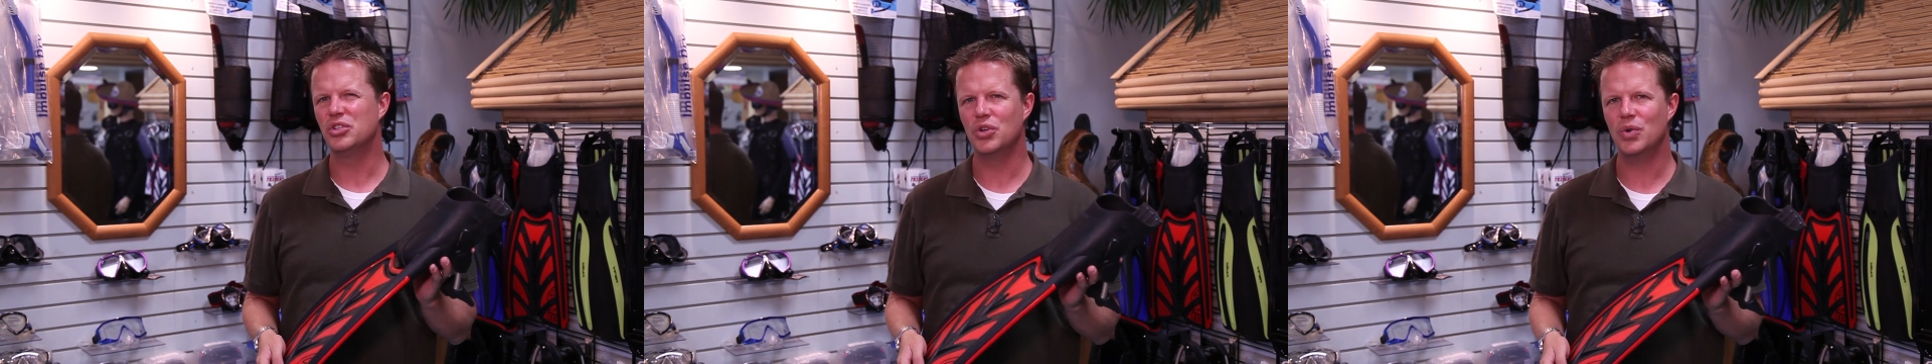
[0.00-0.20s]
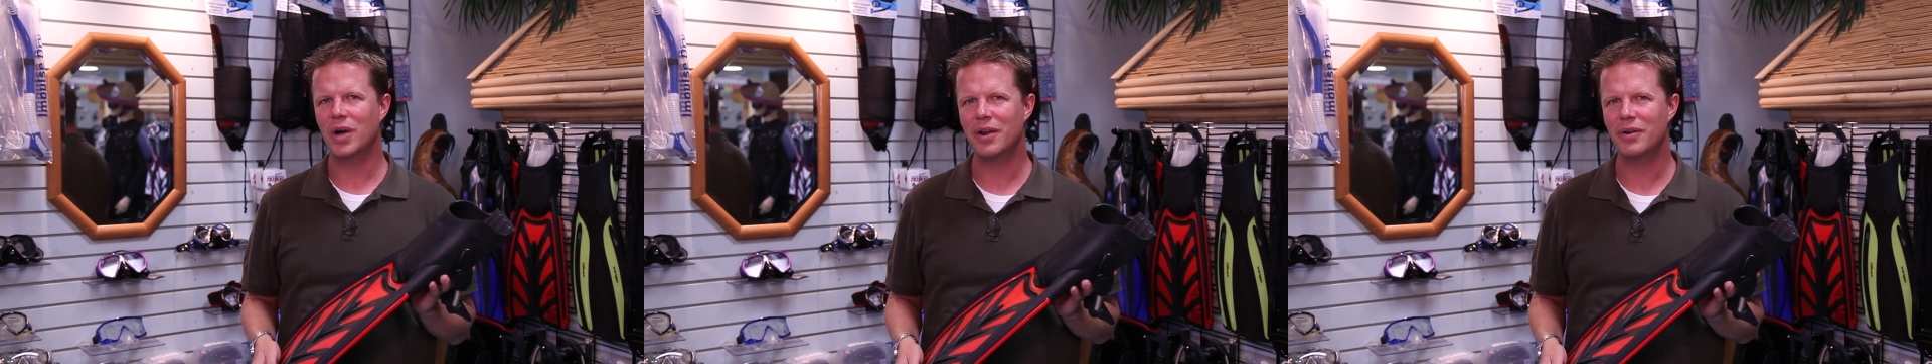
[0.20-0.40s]

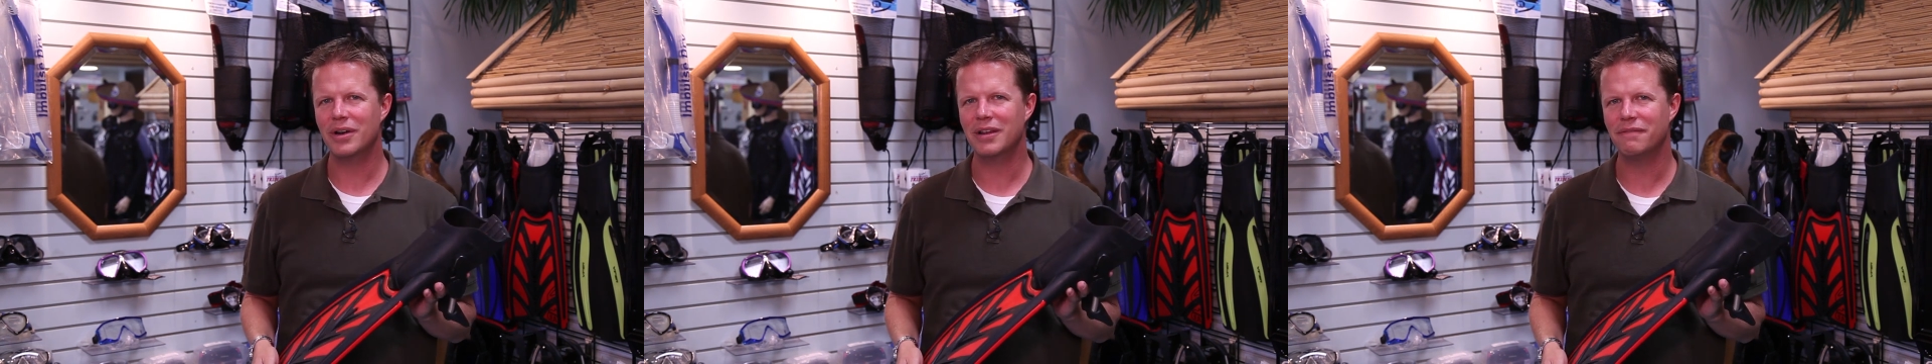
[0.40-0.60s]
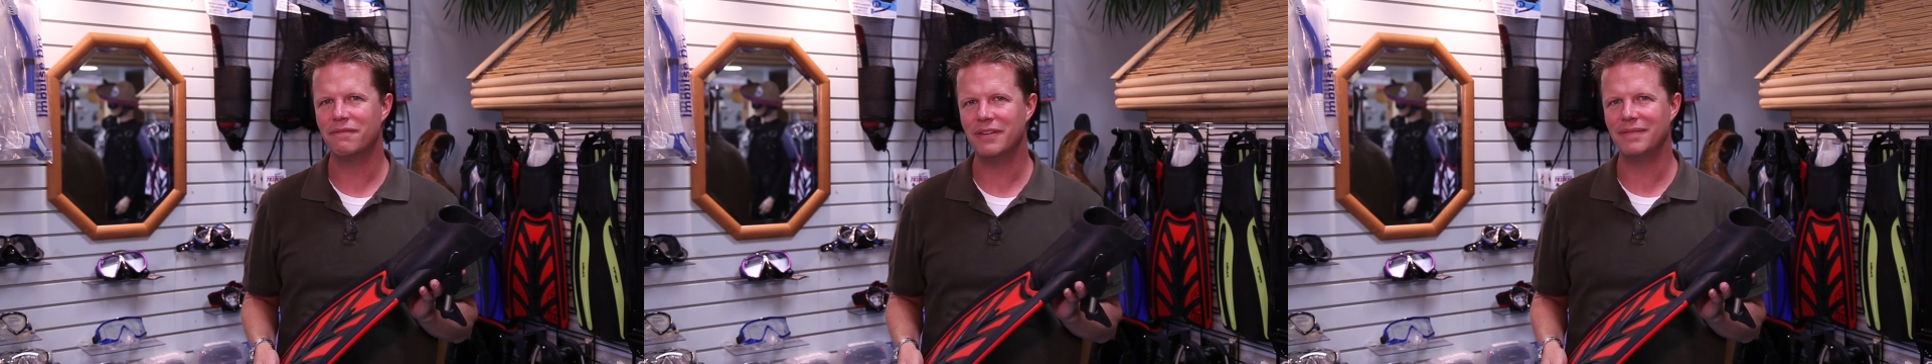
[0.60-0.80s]

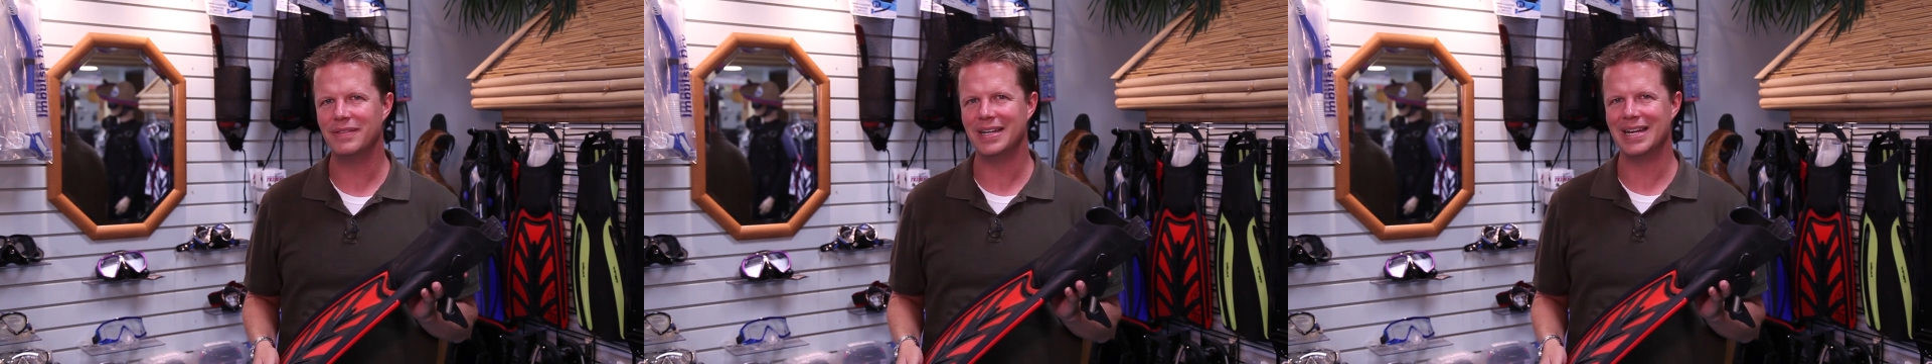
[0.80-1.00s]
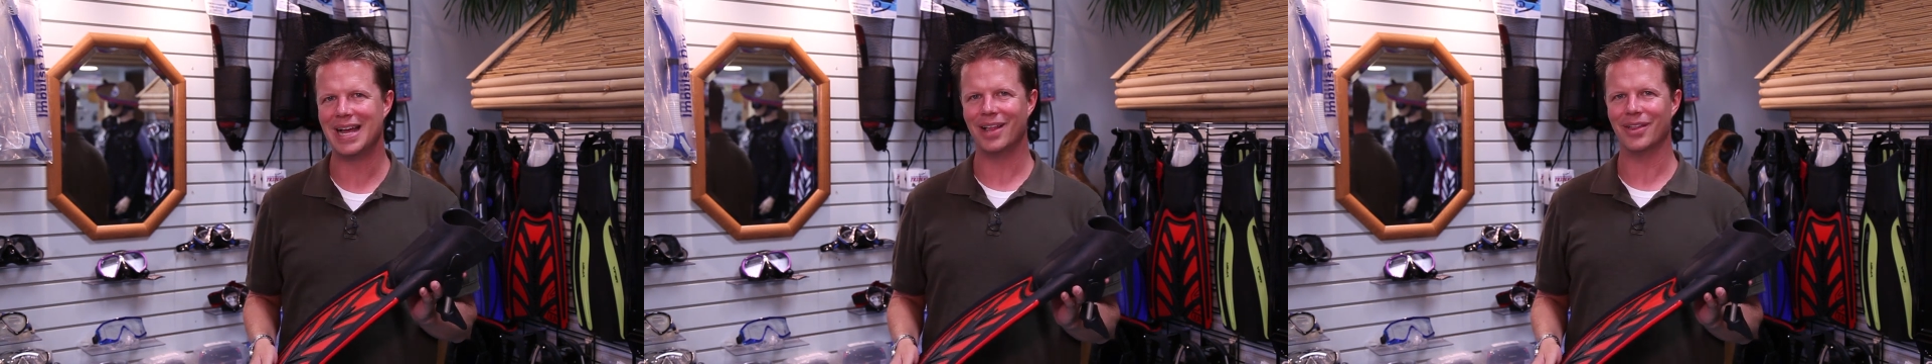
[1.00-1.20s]

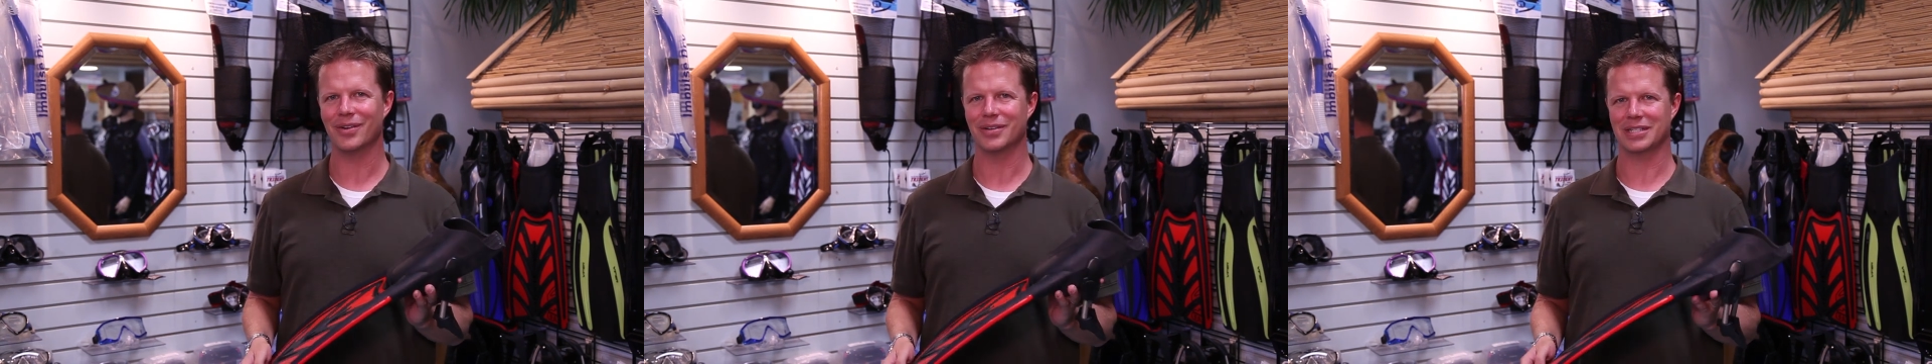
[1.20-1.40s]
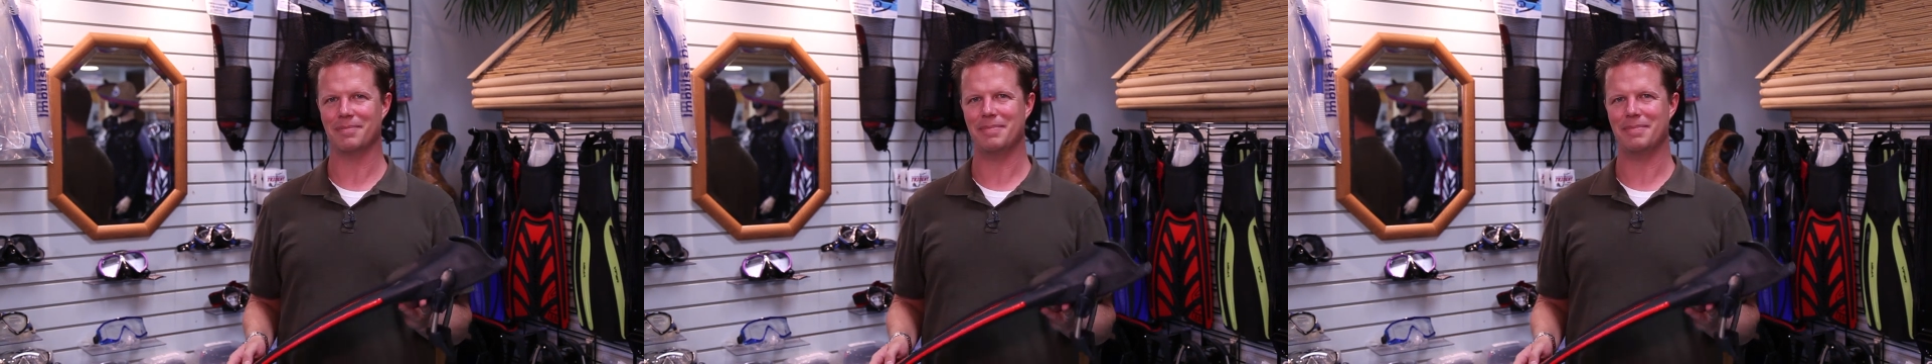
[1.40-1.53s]
$250,